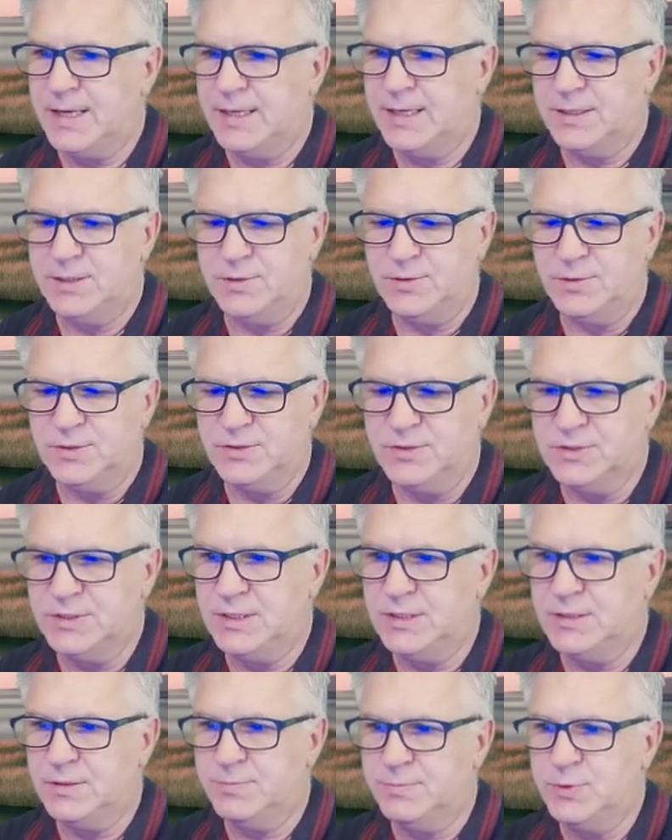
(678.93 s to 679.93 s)
and you can
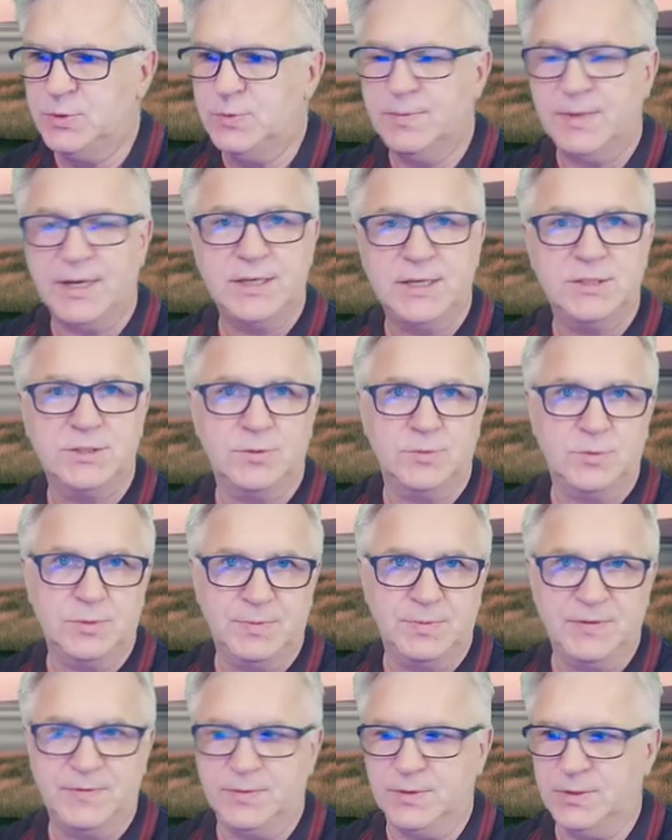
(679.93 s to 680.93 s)
see the boot manager
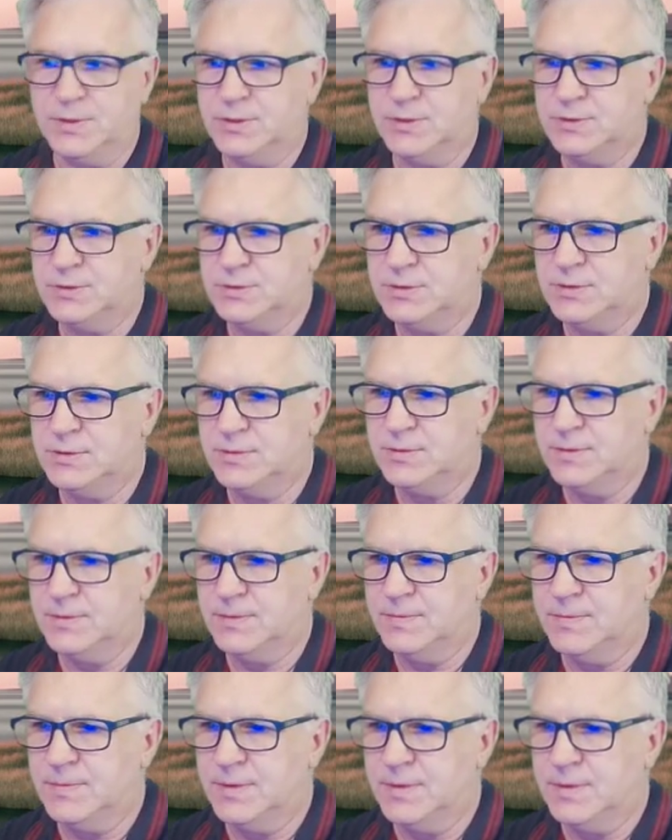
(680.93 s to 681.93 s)
would be first
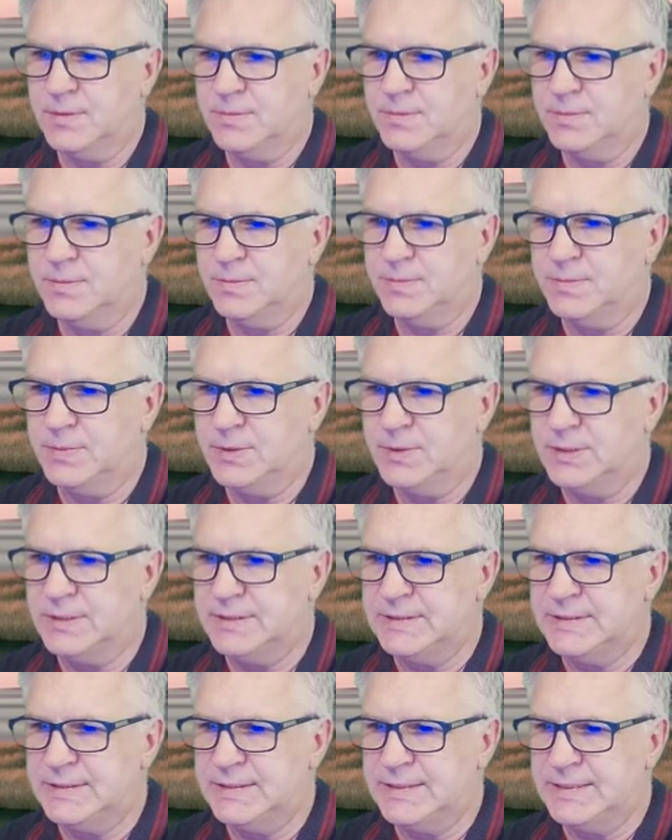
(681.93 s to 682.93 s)
but
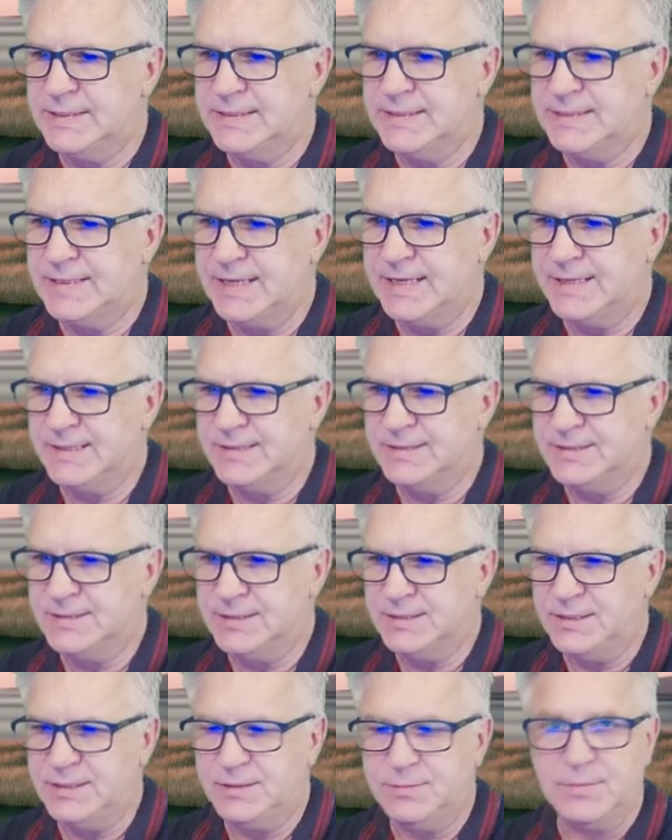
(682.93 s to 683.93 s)
it has
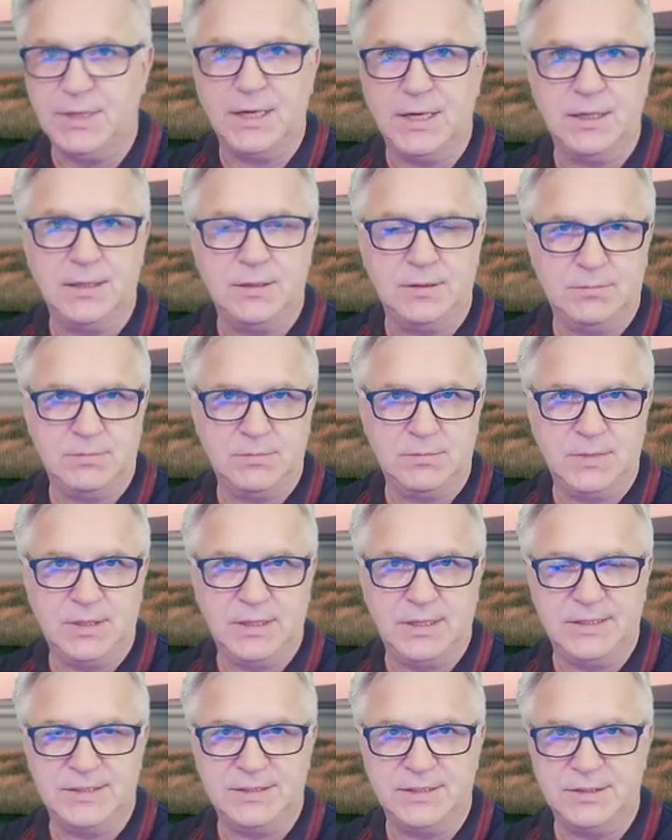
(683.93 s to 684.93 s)
seen my
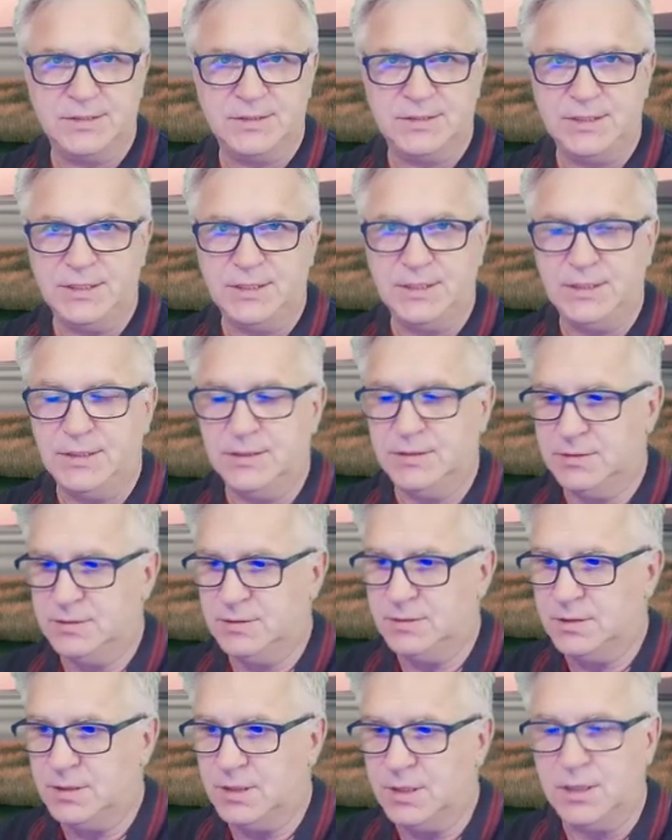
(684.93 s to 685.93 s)
SSD
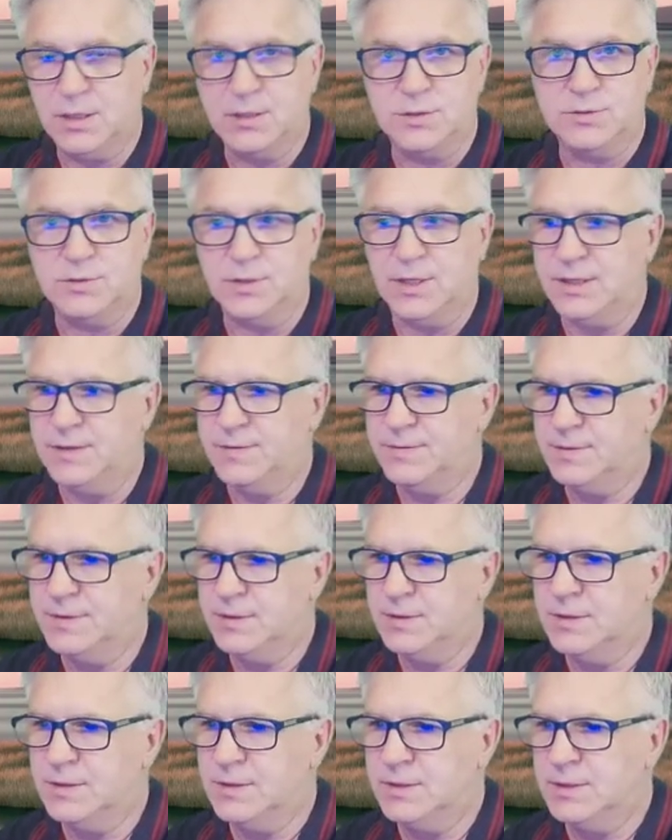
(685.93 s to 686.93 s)
hard drive
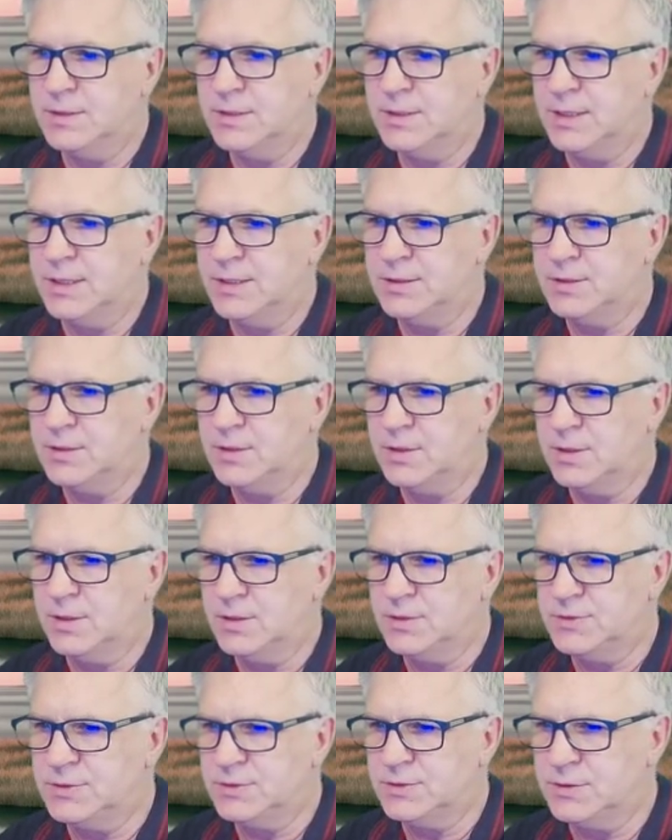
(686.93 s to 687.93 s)
and
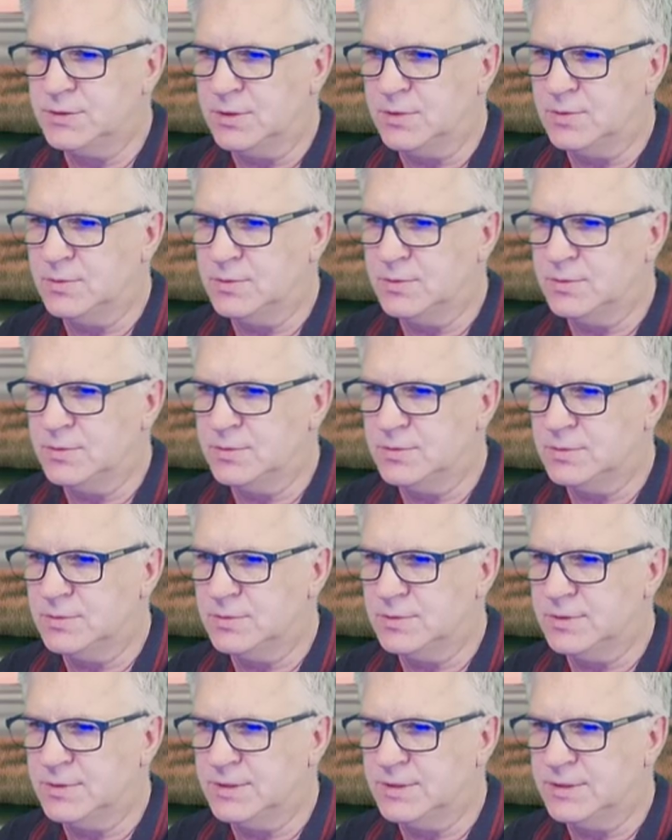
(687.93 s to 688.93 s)
also
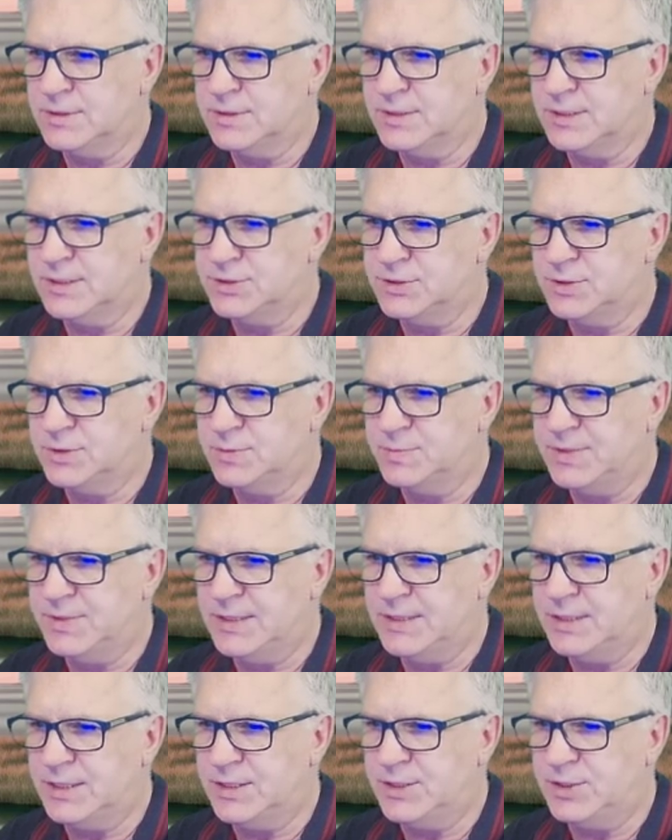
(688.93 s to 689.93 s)
there should
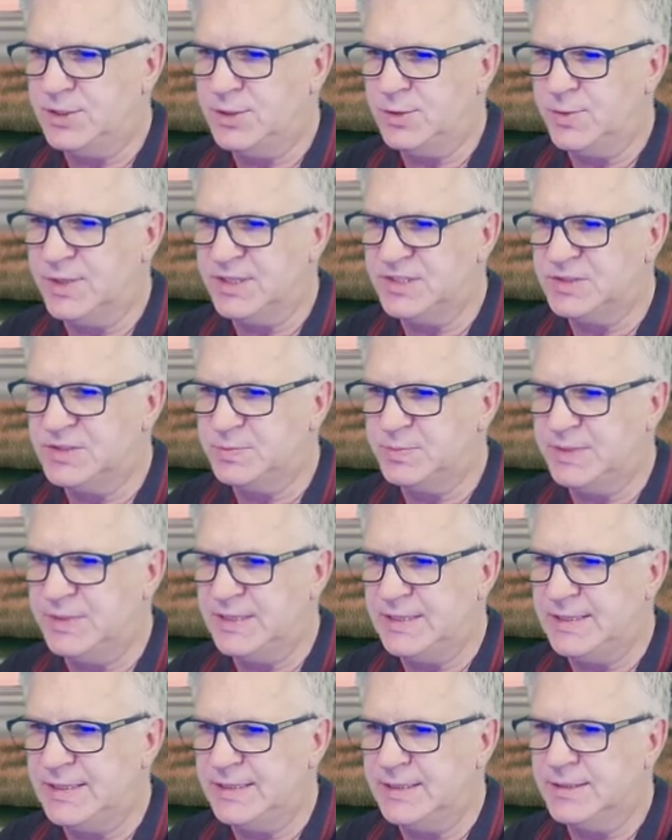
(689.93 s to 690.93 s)
be a
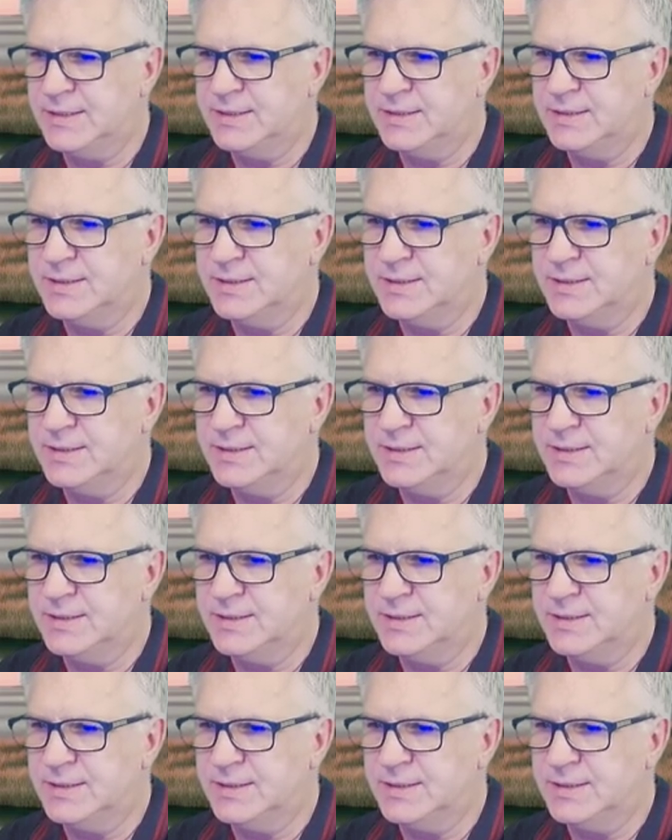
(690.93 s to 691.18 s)
USB